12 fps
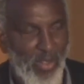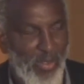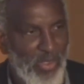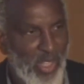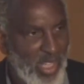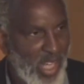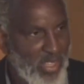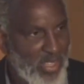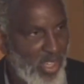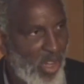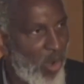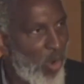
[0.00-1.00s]
the less
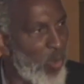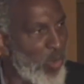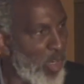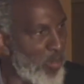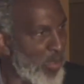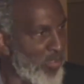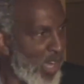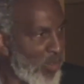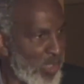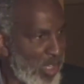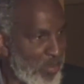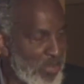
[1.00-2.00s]
a whole number of
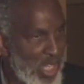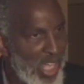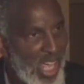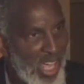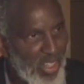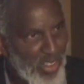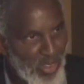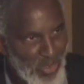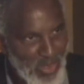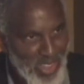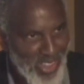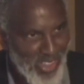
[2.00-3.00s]
outcomes,
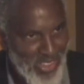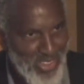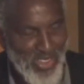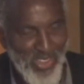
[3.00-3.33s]
including, and this is